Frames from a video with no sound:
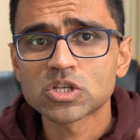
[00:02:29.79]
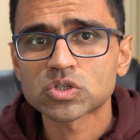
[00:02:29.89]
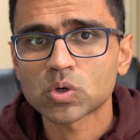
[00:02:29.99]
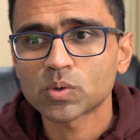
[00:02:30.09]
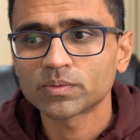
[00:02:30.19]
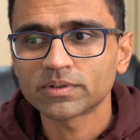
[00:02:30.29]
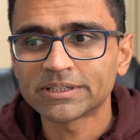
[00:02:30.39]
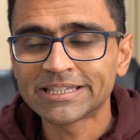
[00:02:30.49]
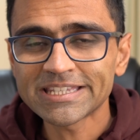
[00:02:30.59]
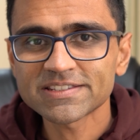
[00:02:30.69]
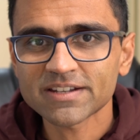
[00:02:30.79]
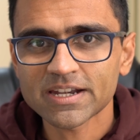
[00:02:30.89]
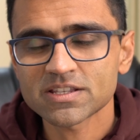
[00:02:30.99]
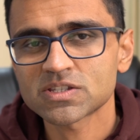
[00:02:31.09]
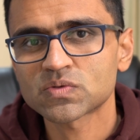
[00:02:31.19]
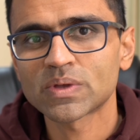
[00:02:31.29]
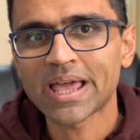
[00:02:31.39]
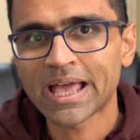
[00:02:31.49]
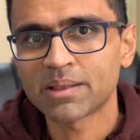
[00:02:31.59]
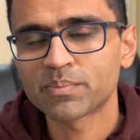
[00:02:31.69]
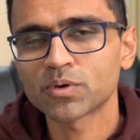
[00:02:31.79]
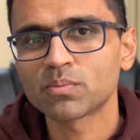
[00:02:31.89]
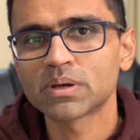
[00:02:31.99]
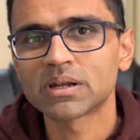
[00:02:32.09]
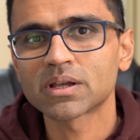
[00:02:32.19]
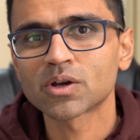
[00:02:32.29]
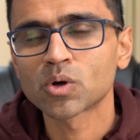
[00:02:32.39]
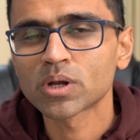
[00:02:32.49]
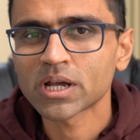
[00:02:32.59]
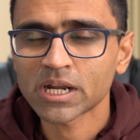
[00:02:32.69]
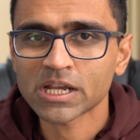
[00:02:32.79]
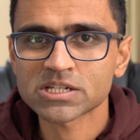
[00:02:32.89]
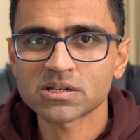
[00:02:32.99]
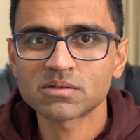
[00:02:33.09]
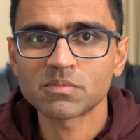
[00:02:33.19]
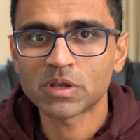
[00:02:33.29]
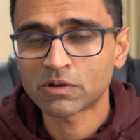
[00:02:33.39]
So these strategies will help you build good connection.